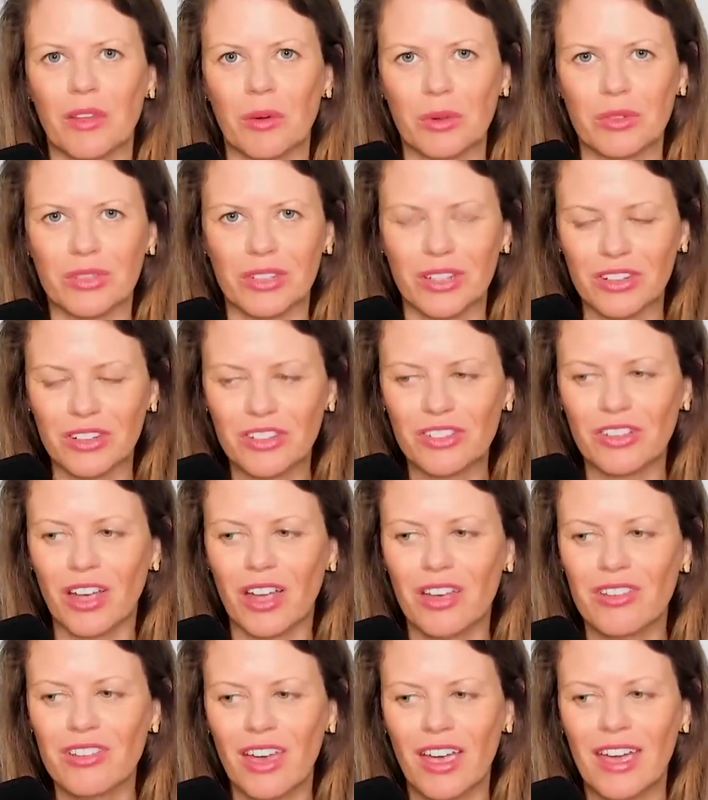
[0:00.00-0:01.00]
There was an
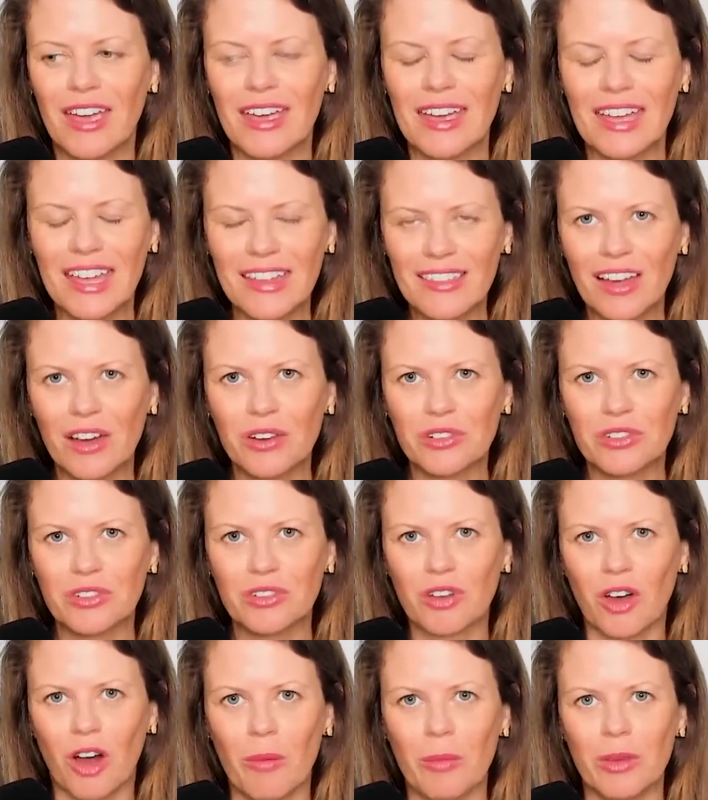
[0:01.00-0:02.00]
exchange in the House
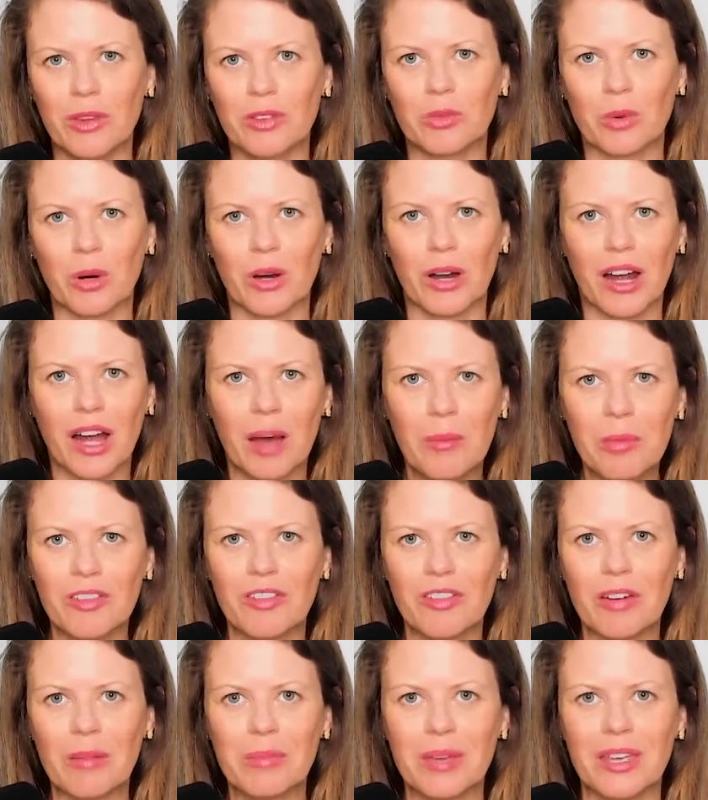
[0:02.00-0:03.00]
of Commons where a
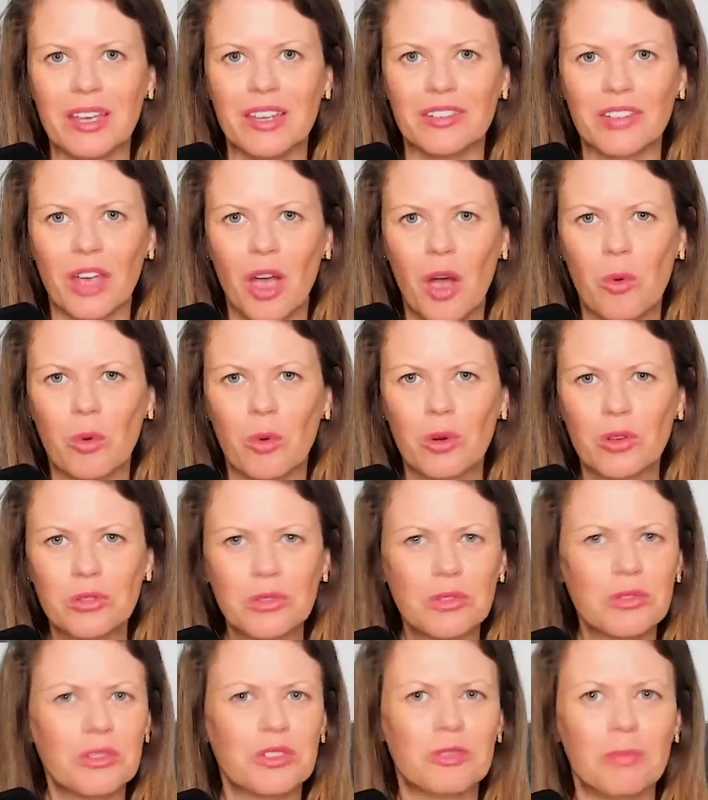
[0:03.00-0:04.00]
couple of MPs were
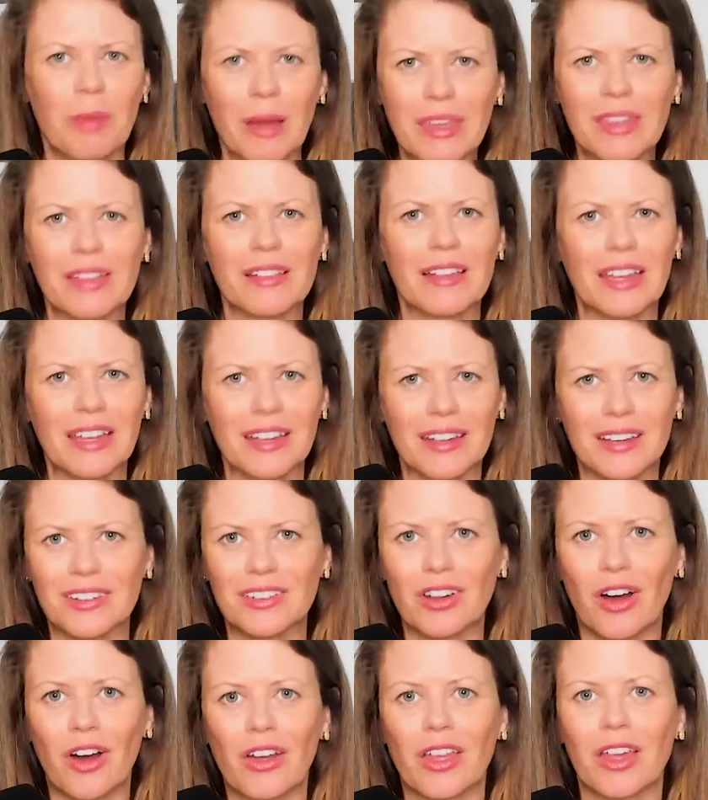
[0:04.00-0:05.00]
sort of speculating
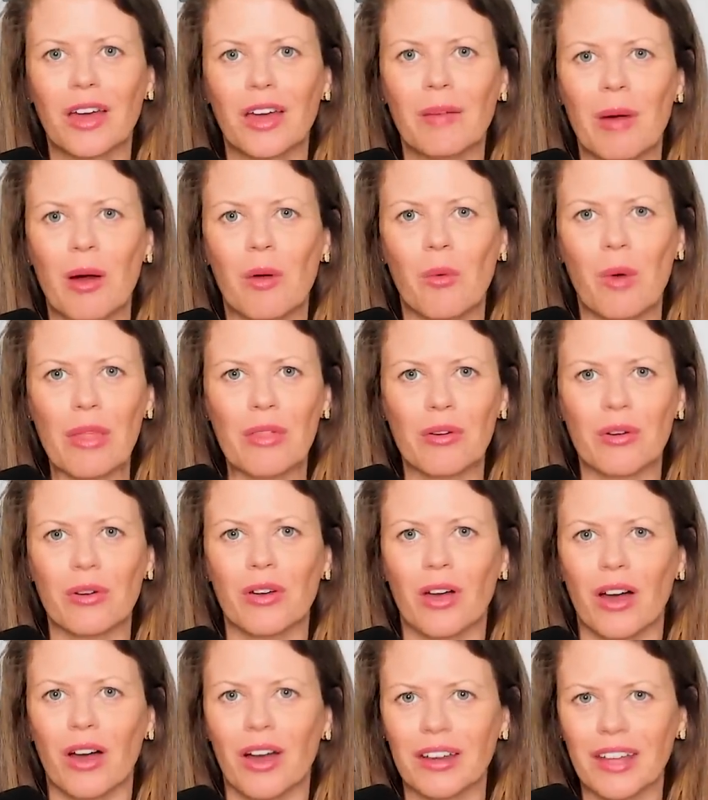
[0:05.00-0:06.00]
and talking about whether
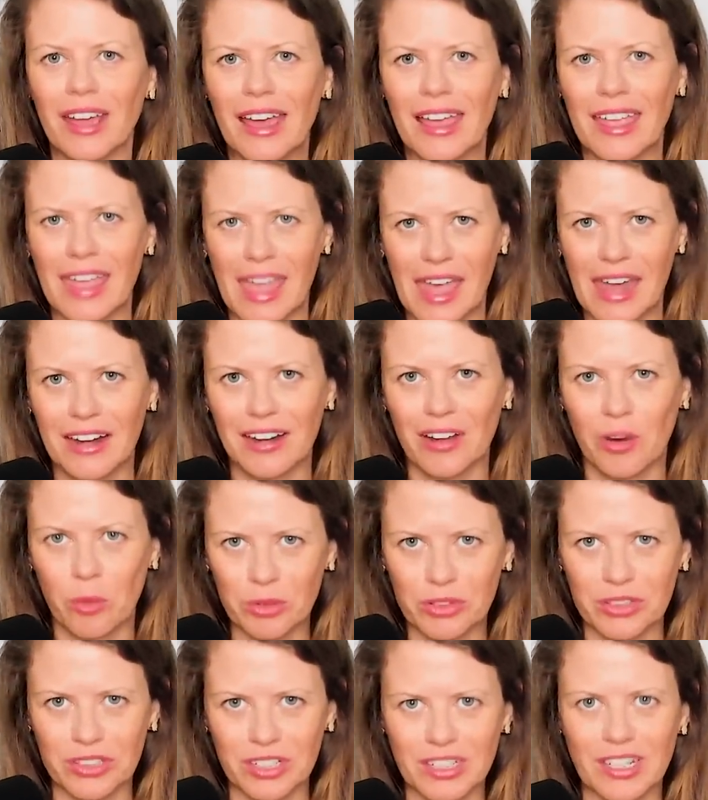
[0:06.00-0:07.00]
or not Canada
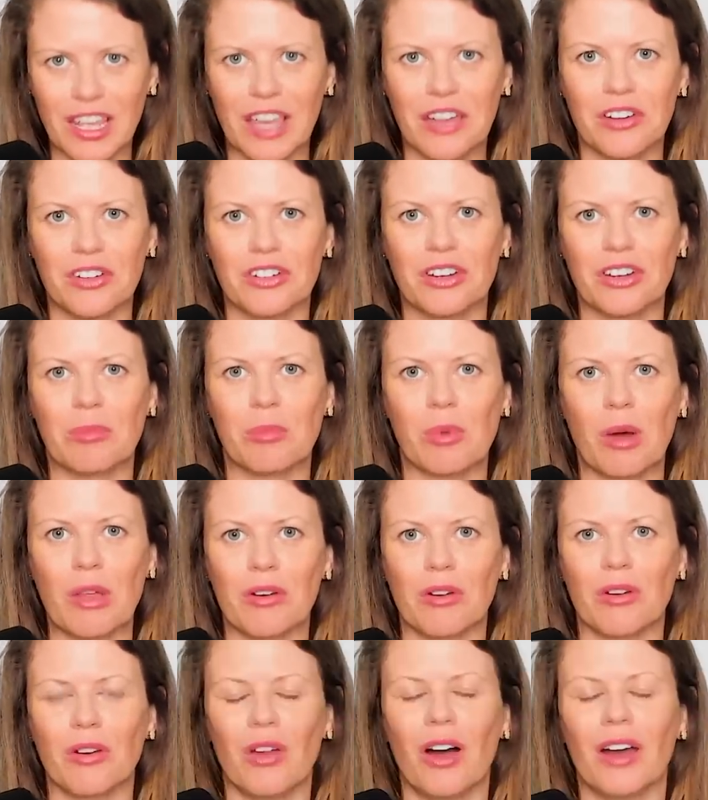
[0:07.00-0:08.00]
was a dictatorship,
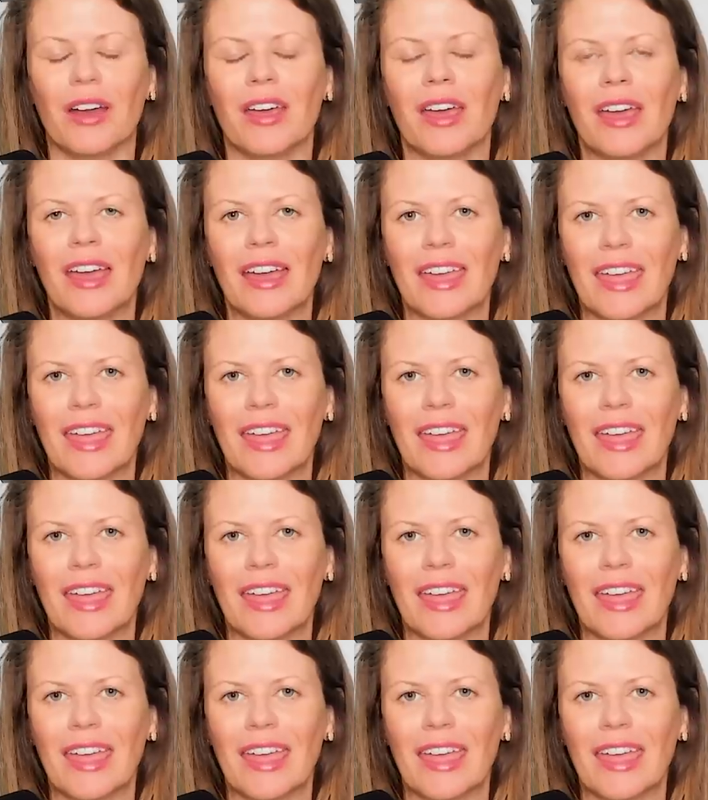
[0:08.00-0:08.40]
whether or not